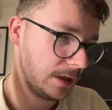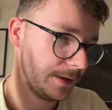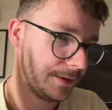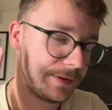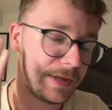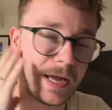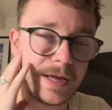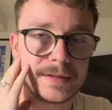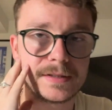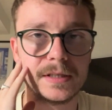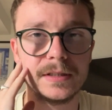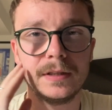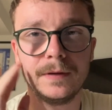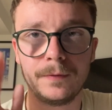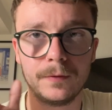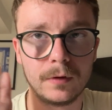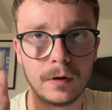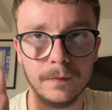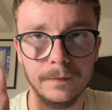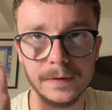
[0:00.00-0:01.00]
that's a
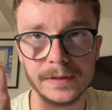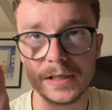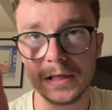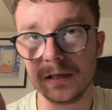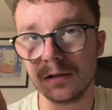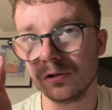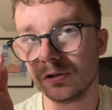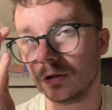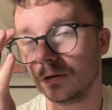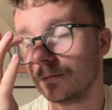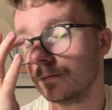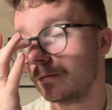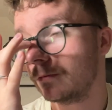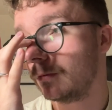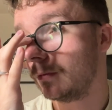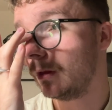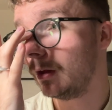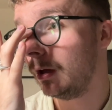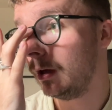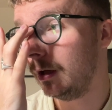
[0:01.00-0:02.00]
different conversation
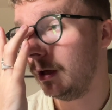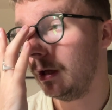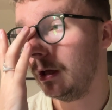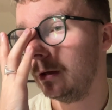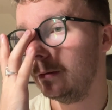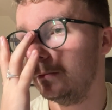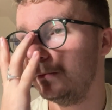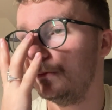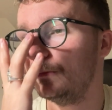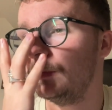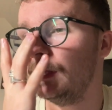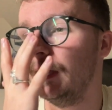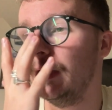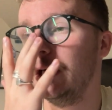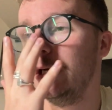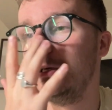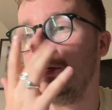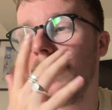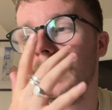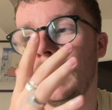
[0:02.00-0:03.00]
that
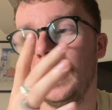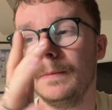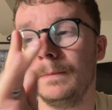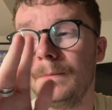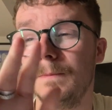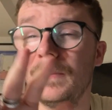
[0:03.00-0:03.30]
I'm